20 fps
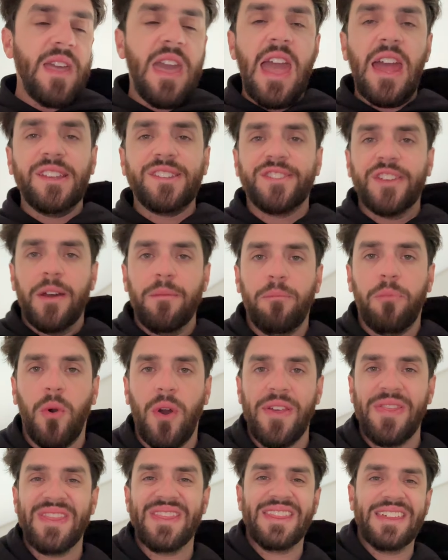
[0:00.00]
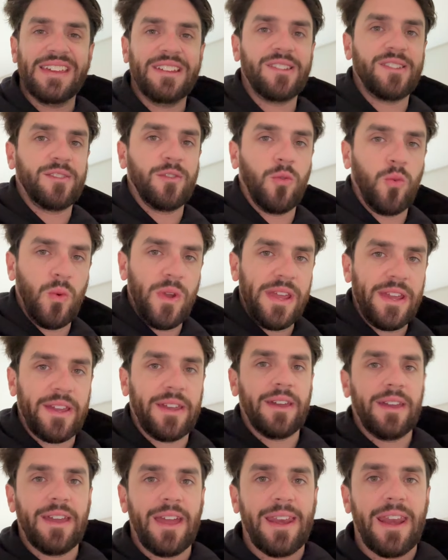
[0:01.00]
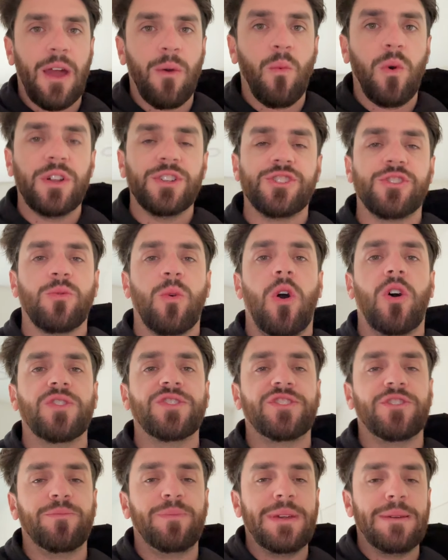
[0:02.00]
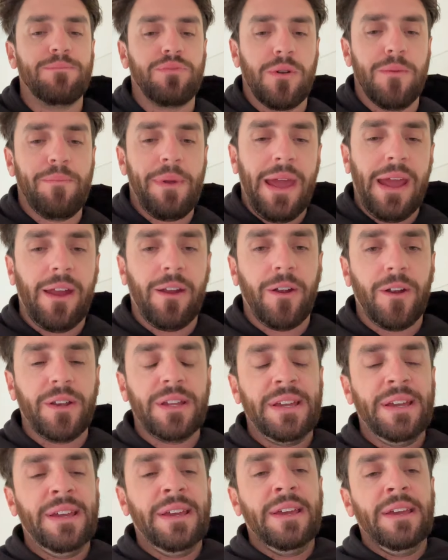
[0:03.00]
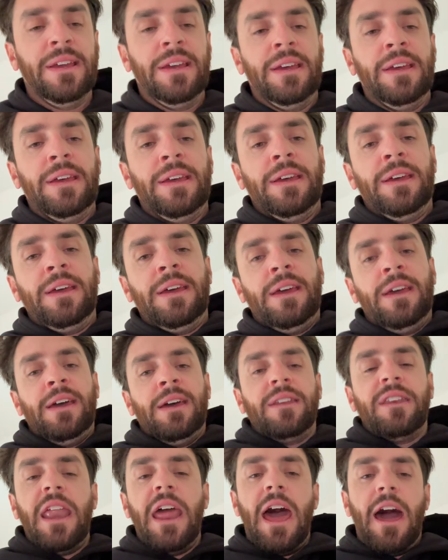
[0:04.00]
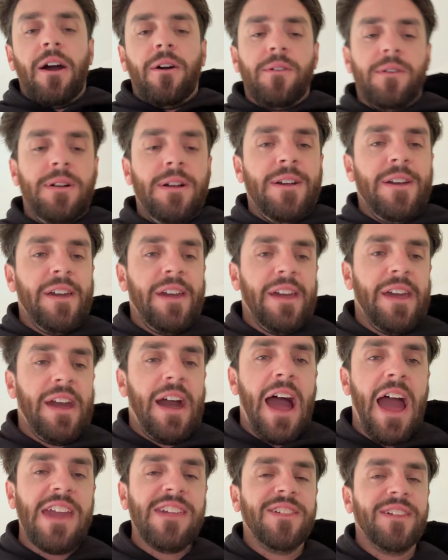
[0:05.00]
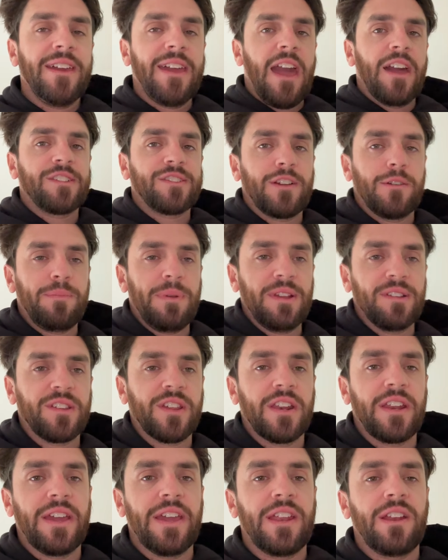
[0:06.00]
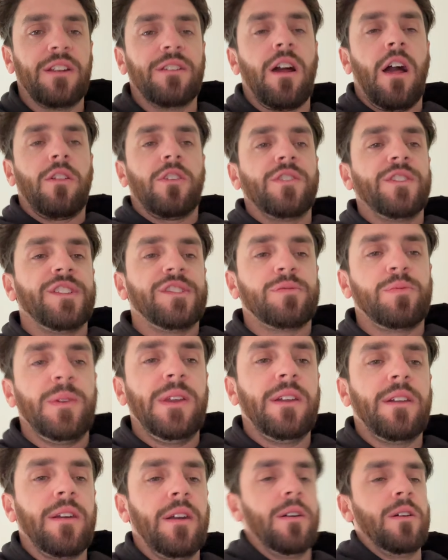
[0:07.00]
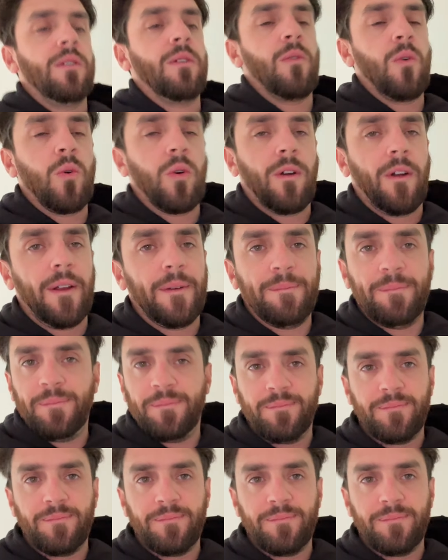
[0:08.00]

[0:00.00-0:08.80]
at some point this week, and I want you all to be prepared. Now, I think XRP is going to hit a dollar this week, or